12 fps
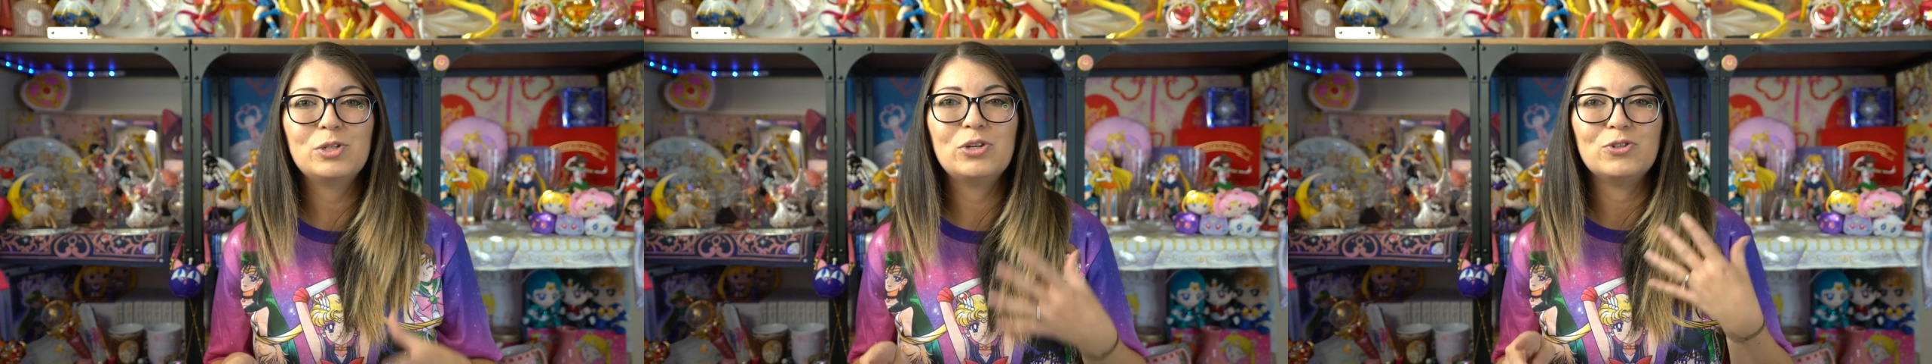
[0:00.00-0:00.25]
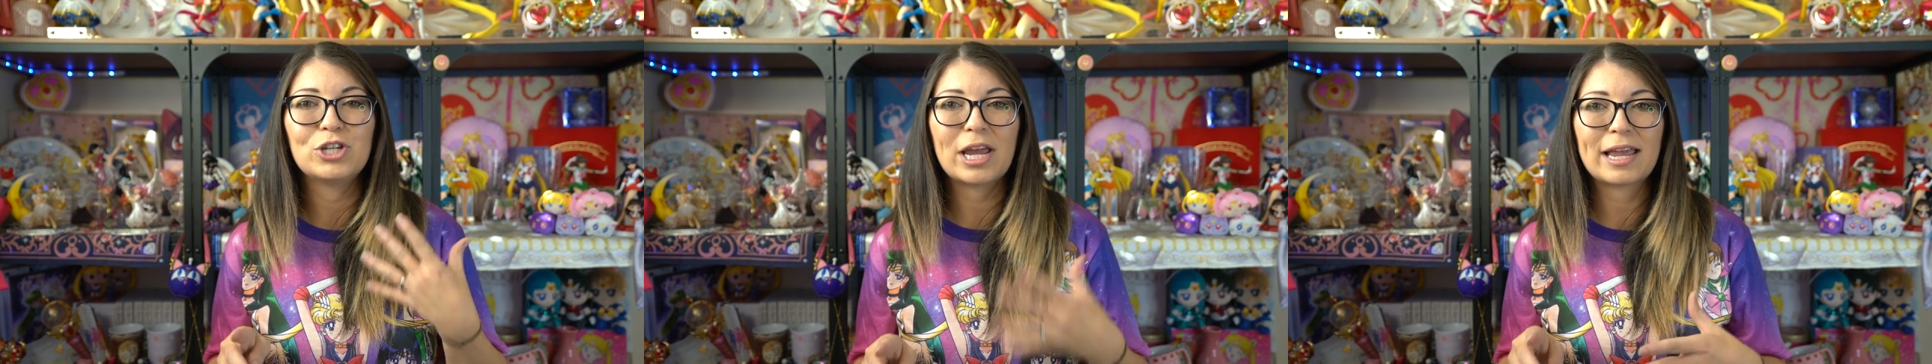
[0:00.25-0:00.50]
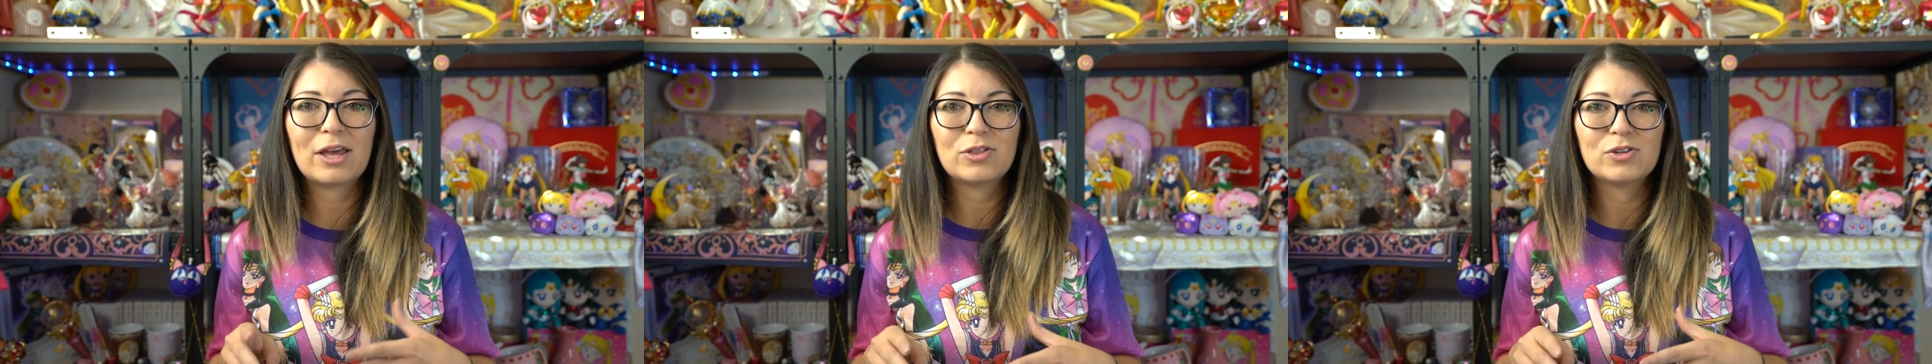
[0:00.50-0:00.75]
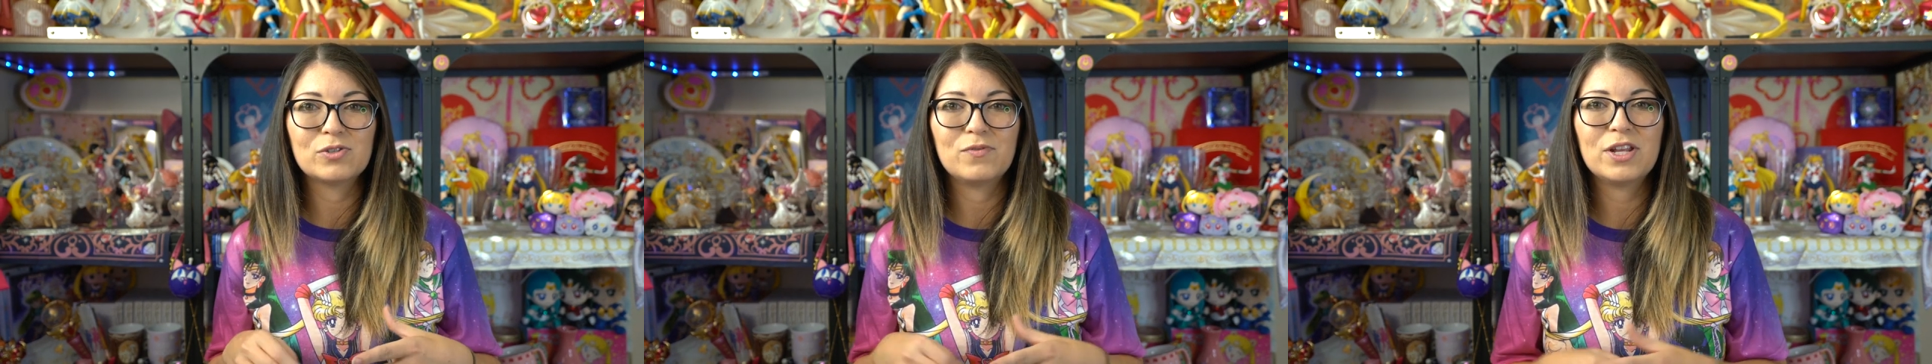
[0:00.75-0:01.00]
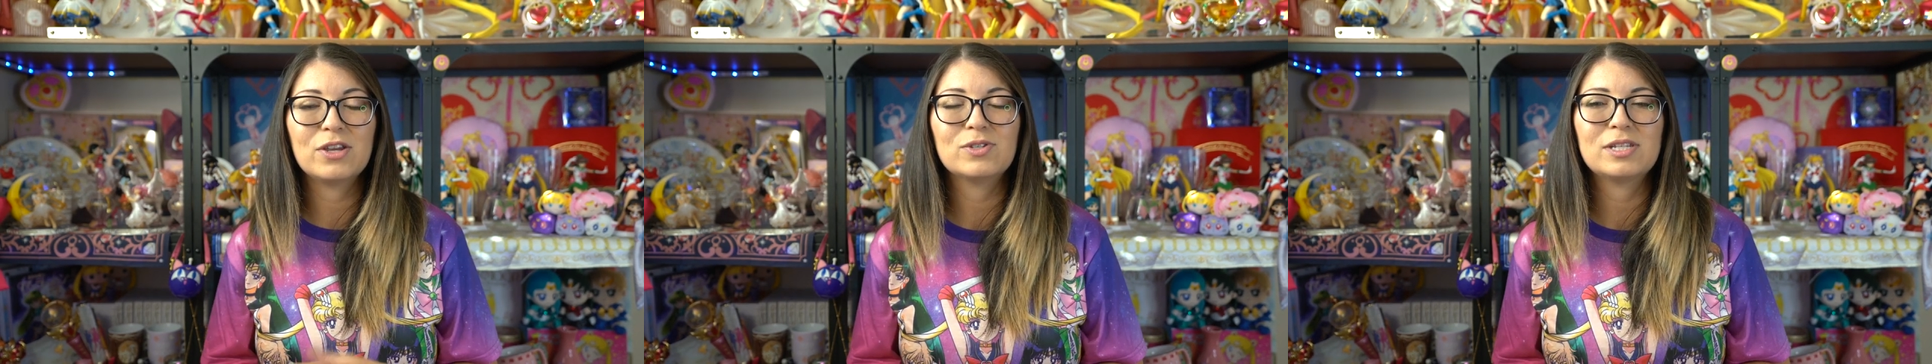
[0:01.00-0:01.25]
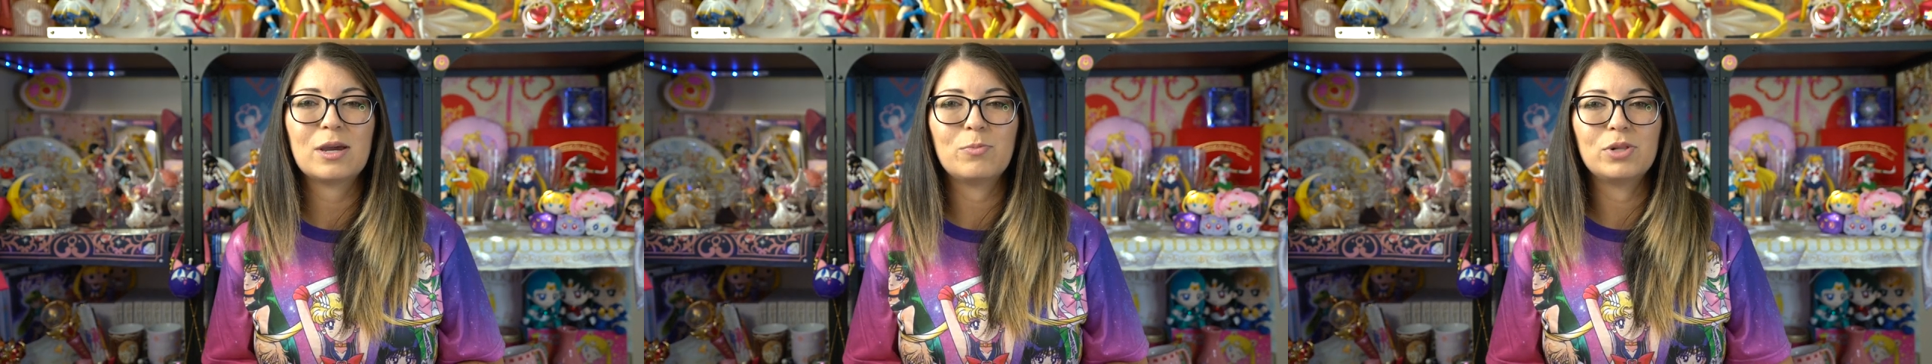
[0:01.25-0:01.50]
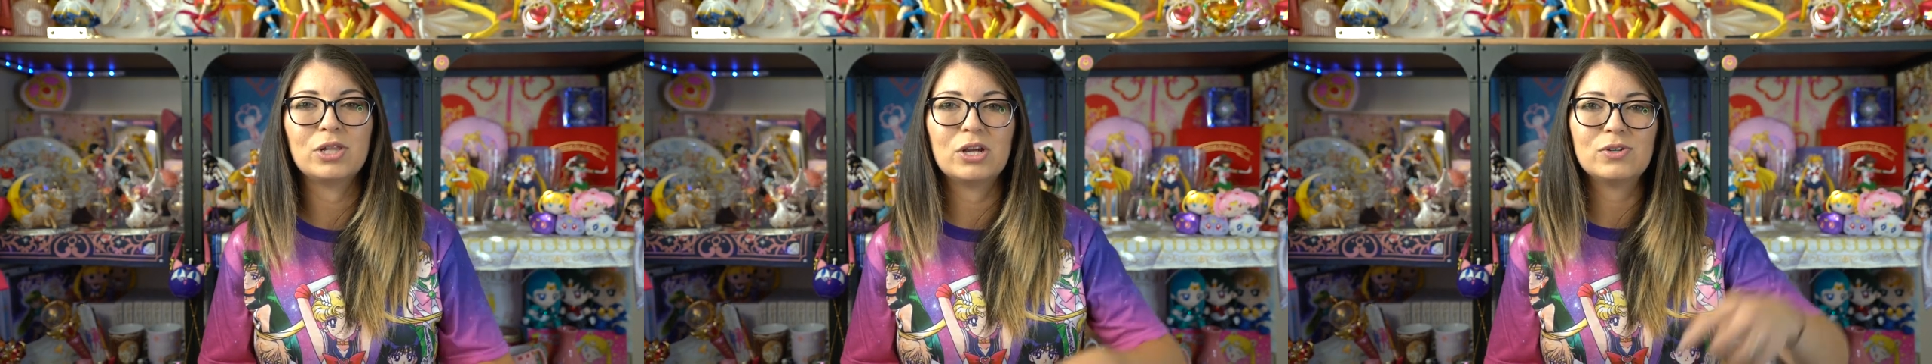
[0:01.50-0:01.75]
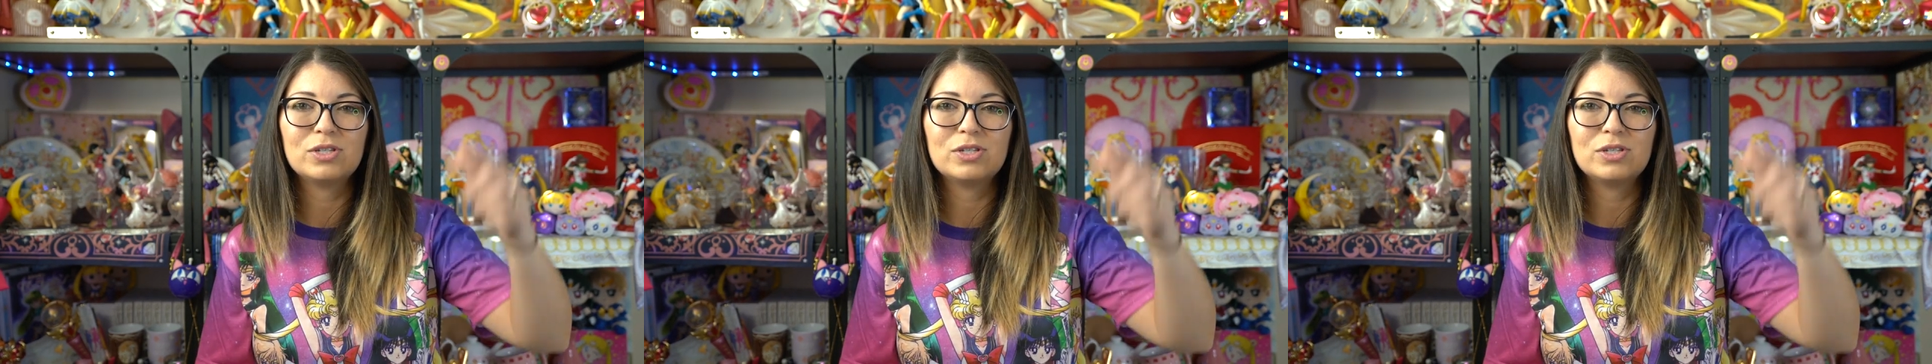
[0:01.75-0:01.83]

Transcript: to check out those videos down below,